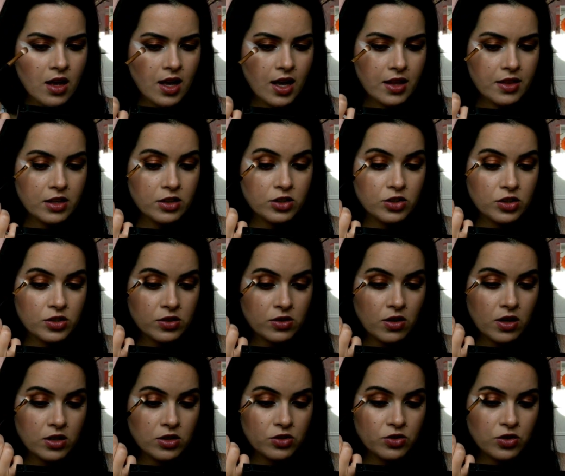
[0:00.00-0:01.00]
And then you just
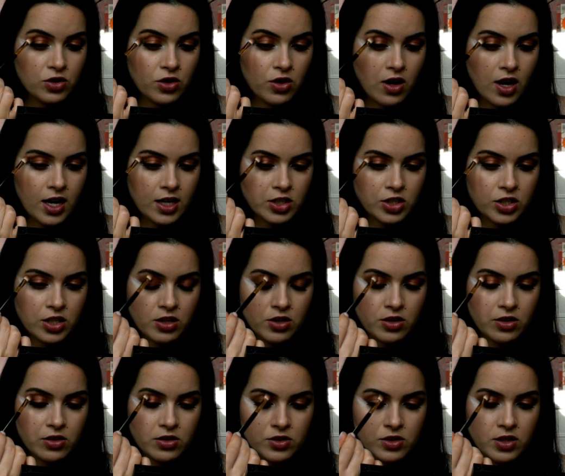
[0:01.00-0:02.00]
kind of do your
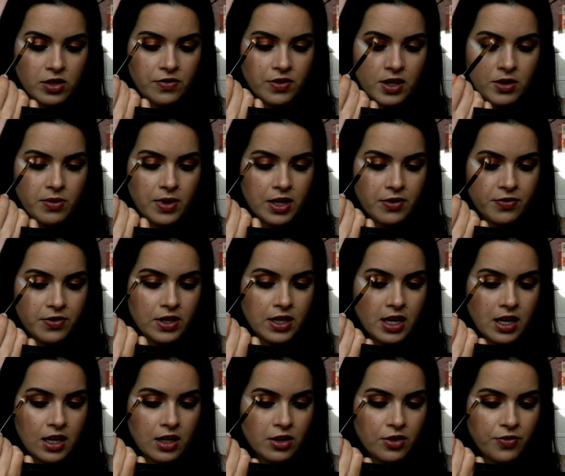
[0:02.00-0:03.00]
eyeshadow, so that way if you
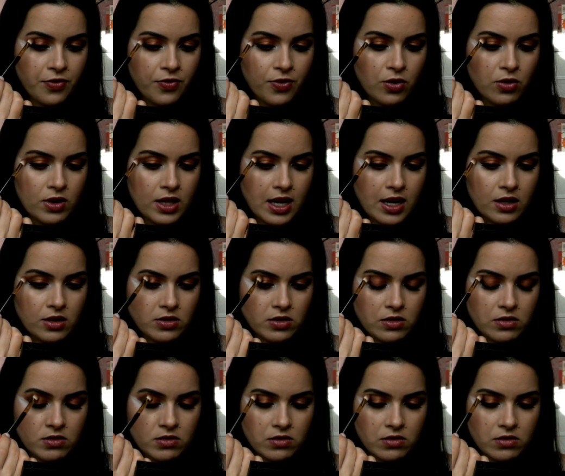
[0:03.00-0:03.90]
get any fallout,